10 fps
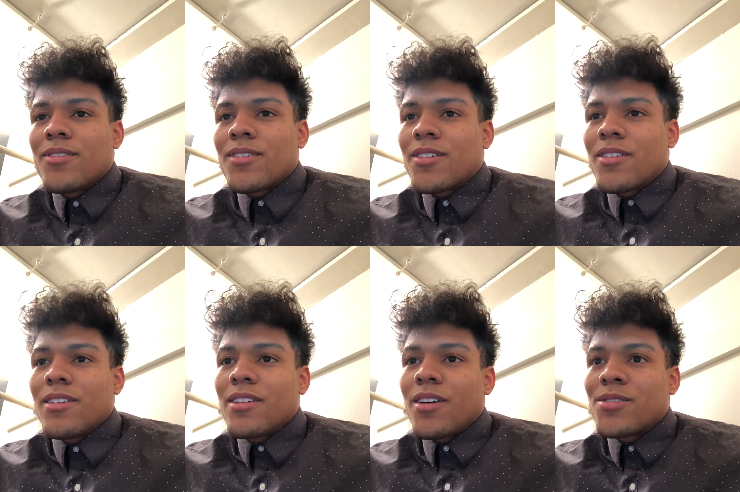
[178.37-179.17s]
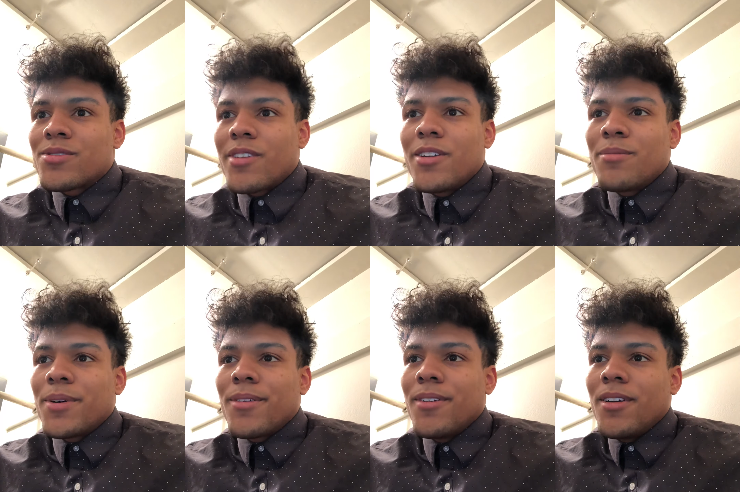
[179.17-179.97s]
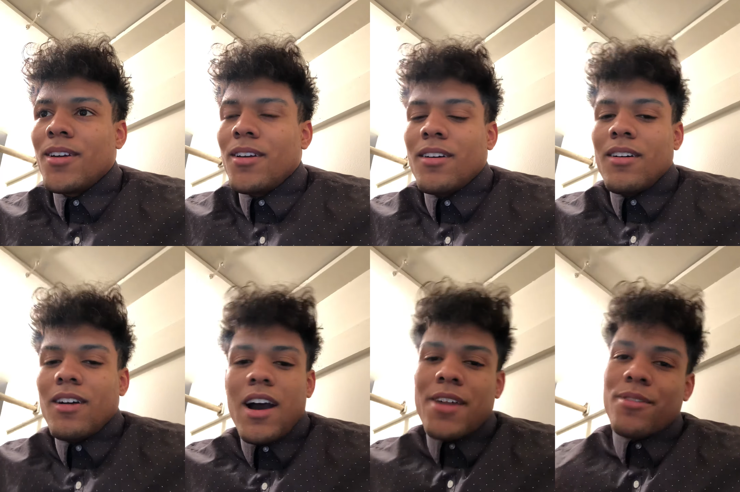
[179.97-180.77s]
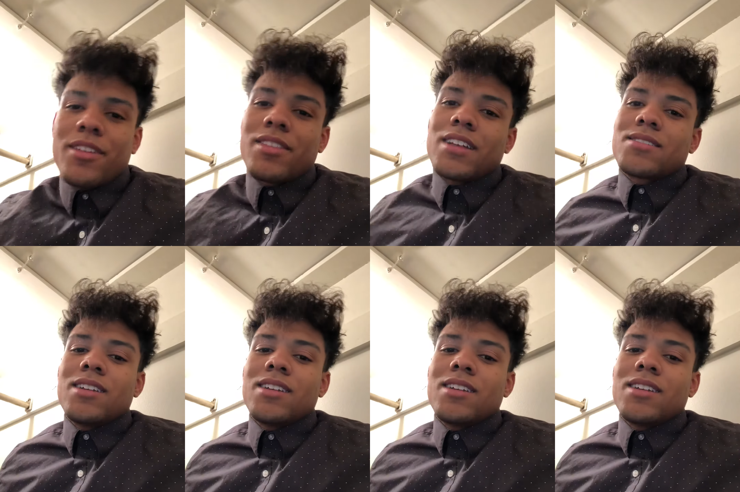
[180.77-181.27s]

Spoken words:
currently incarcerated, but I don't think that's